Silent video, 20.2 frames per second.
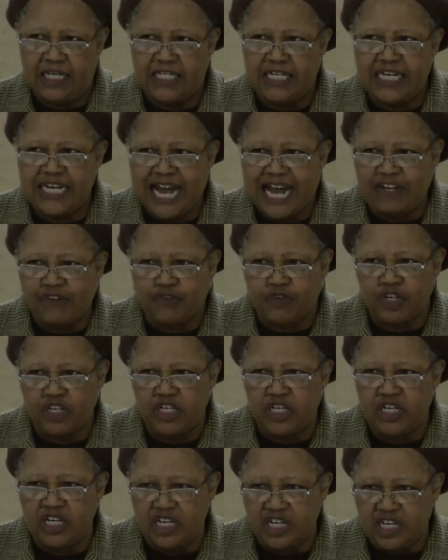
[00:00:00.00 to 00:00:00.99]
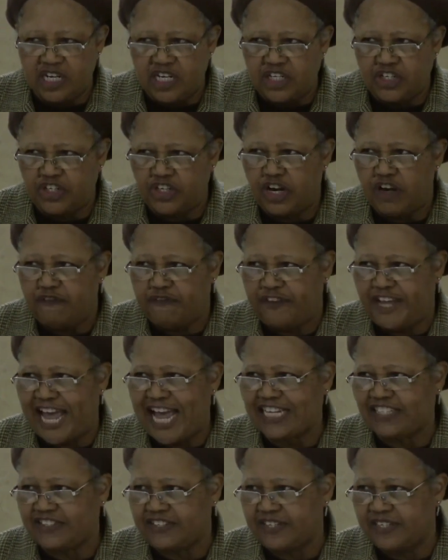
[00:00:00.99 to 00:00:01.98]
the natural urge for
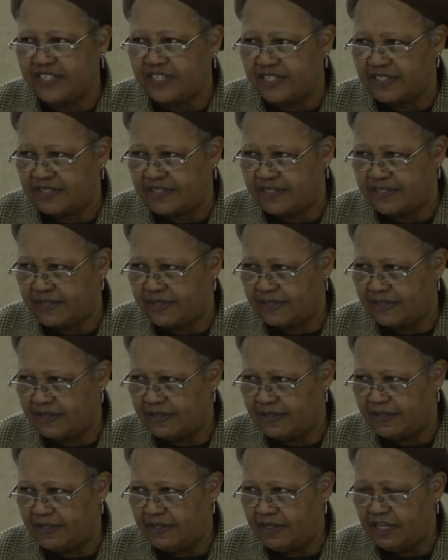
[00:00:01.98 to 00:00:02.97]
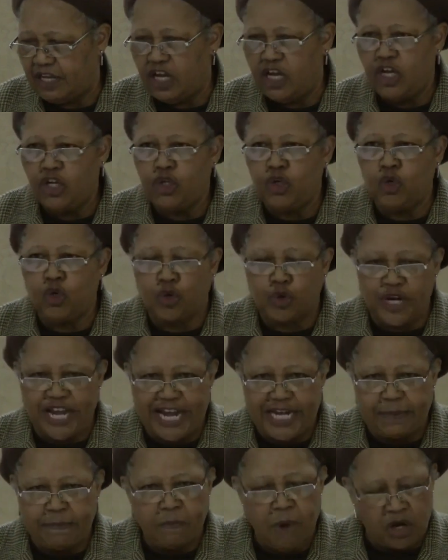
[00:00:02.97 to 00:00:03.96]
excellence, you
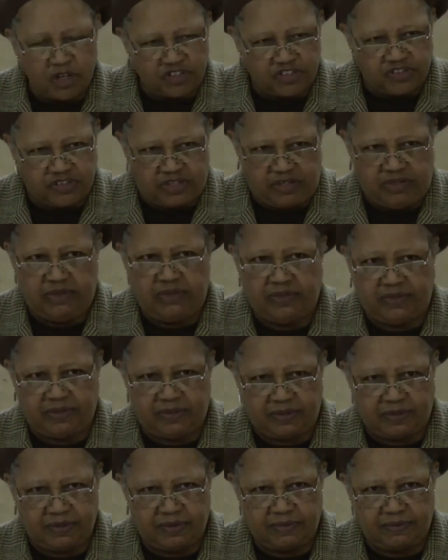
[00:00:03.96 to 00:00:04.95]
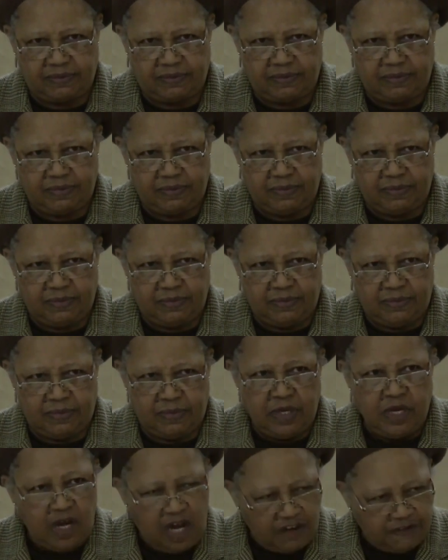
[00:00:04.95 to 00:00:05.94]
create monsters.
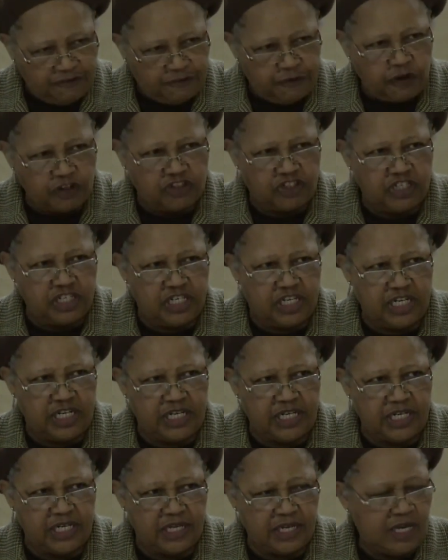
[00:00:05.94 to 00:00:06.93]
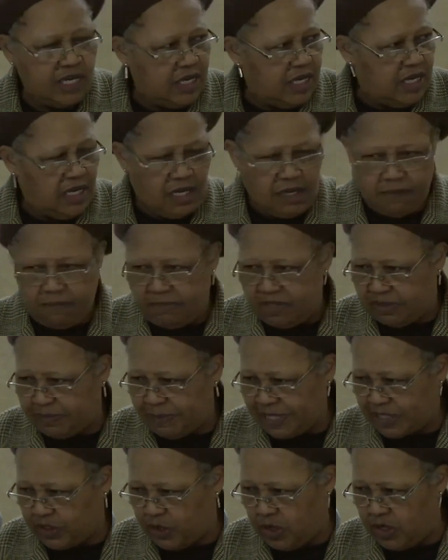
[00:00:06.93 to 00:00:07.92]
Unfortunately, Ms.
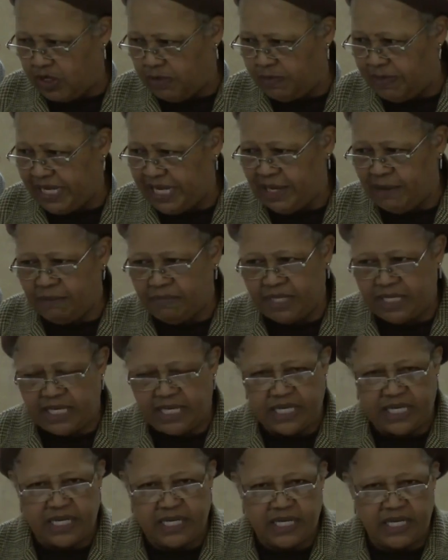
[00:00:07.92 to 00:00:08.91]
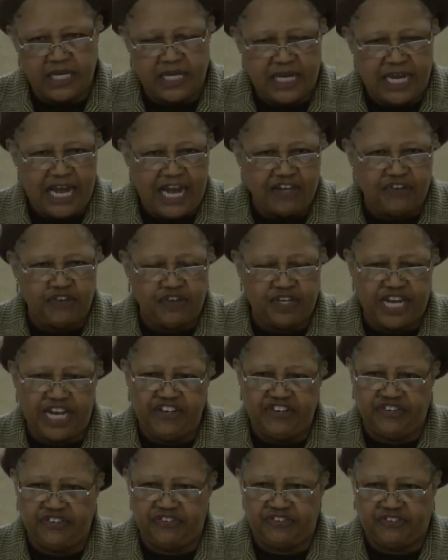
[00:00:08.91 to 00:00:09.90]
MacDonald blamed the
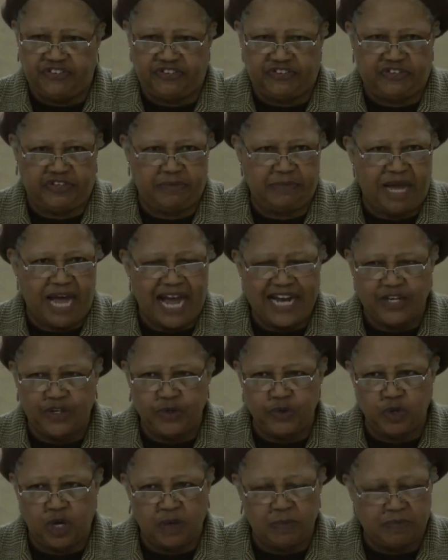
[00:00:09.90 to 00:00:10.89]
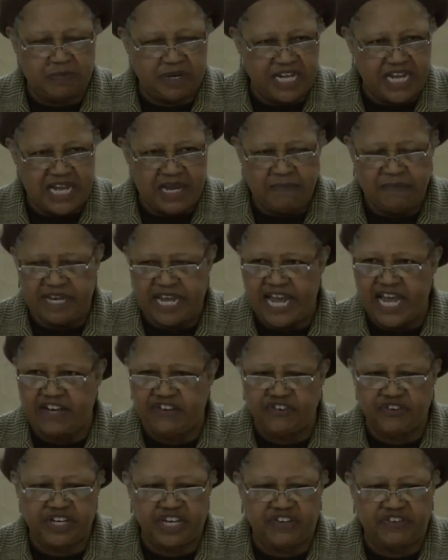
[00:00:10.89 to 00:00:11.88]
education system. I do not blame the
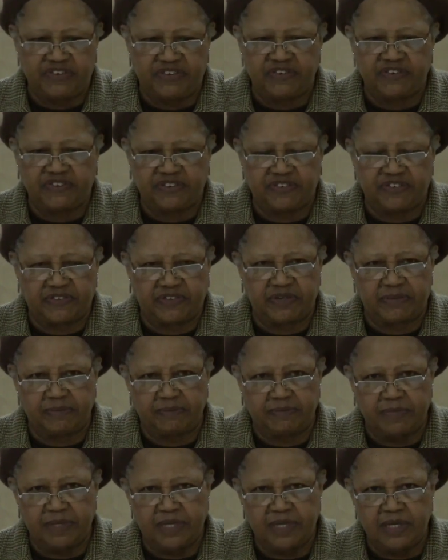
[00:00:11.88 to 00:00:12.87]
education system.